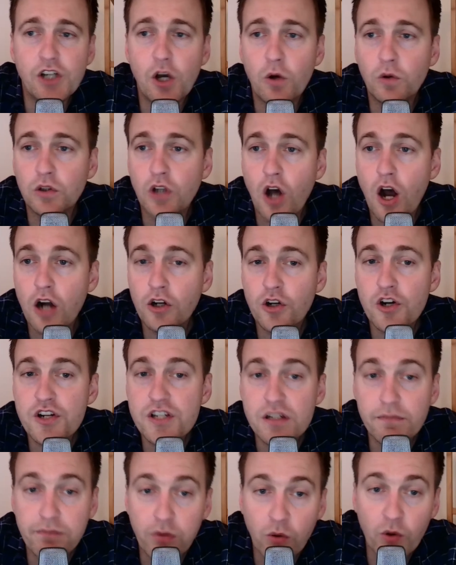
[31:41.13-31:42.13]
no longer
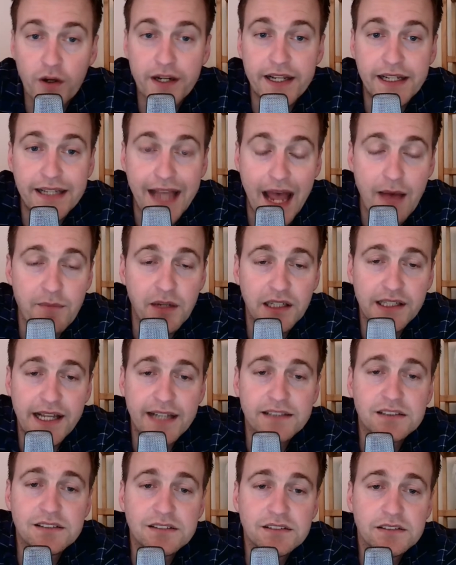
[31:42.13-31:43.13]
supporting
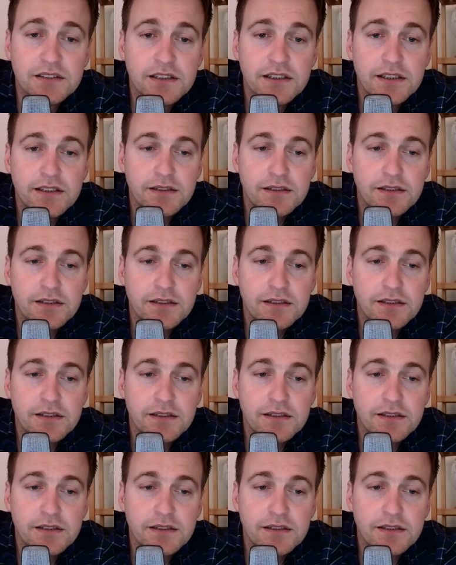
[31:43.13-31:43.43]
MLS